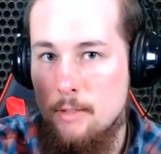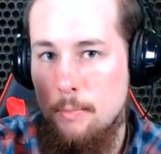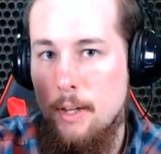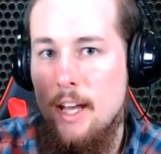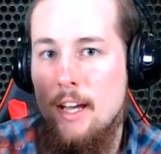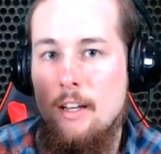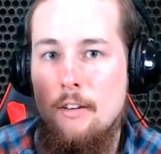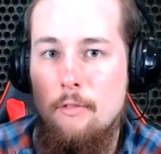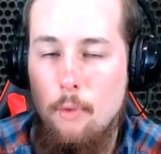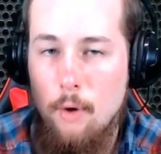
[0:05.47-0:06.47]
plan
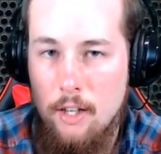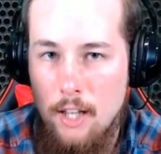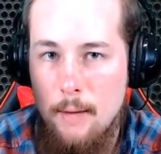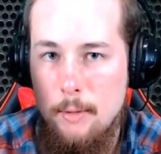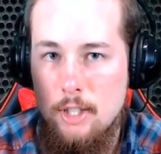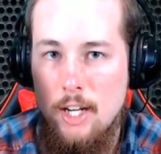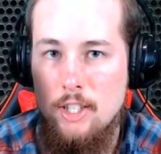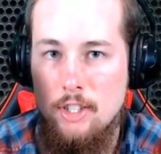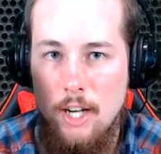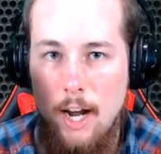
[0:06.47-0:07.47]
for climate
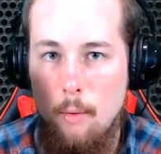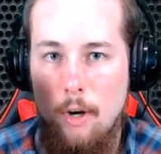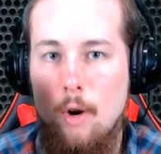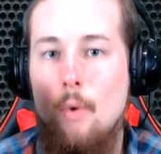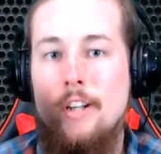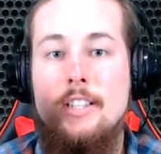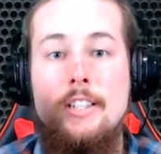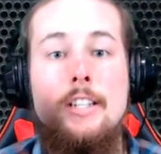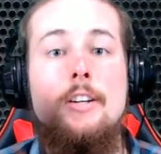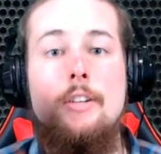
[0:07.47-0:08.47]
change and how we're going to
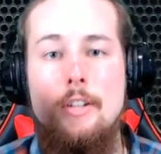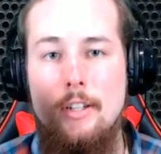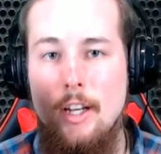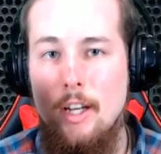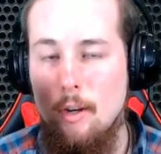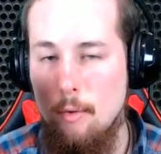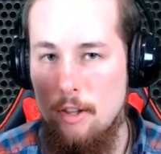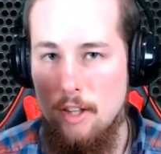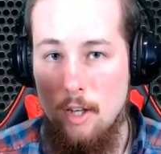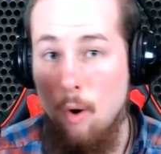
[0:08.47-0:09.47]
deal with
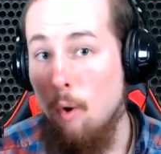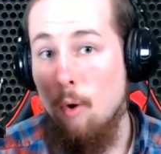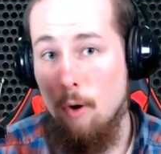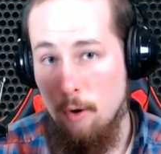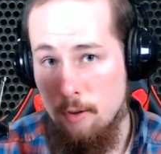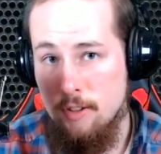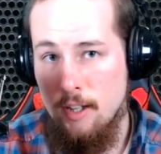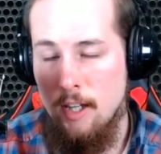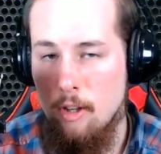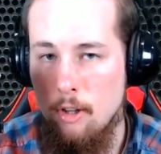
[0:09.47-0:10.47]
the horrors
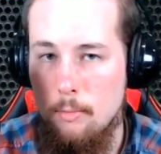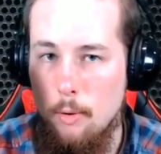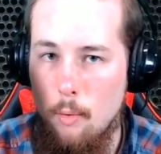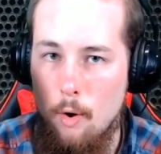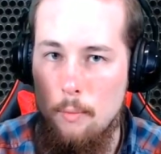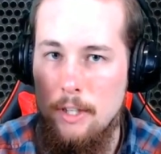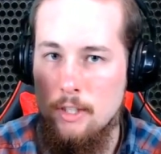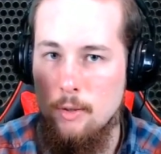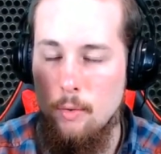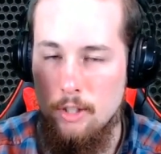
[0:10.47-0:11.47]
that global warming is
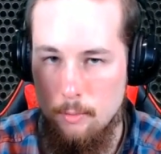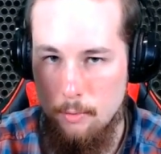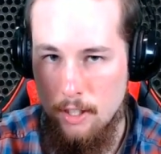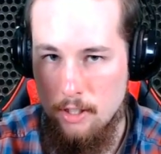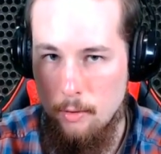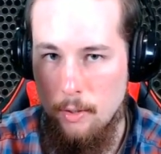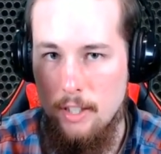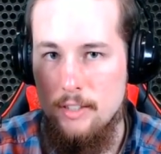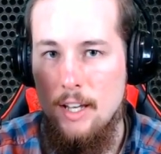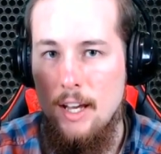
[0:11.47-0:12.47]
going to bring to
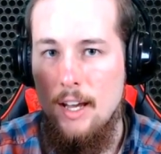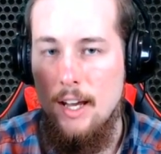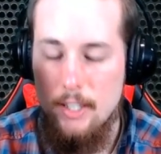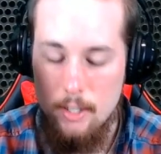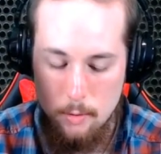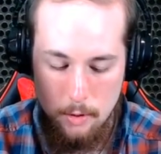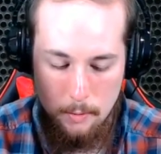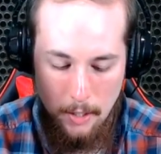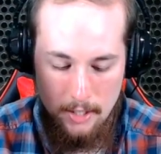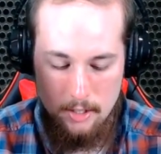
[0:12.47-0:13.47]
us. And his
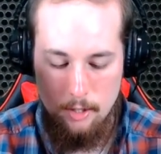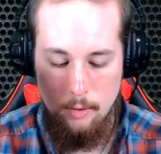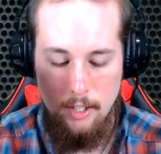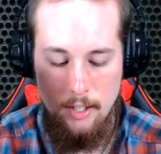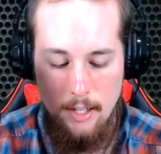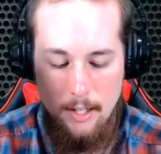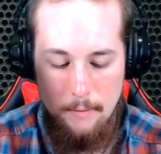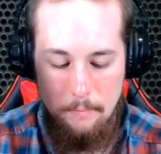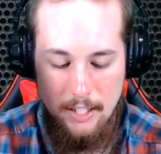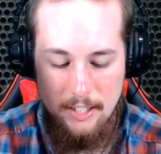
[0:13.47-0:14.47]
response to it
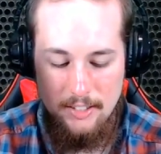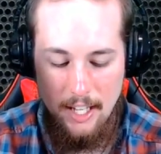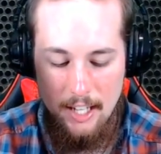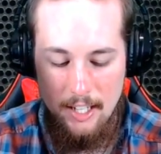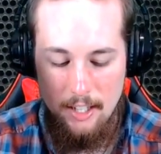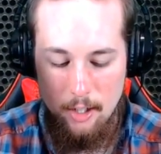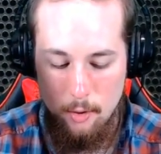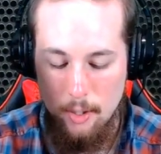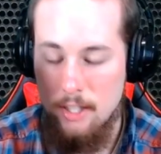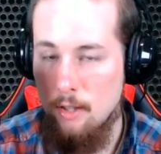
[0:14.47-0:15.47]
is a
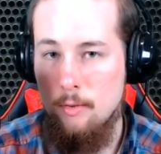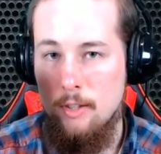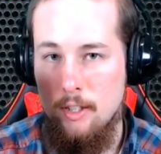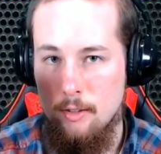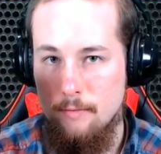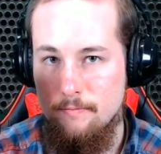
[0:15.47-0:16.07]
Green New Deal,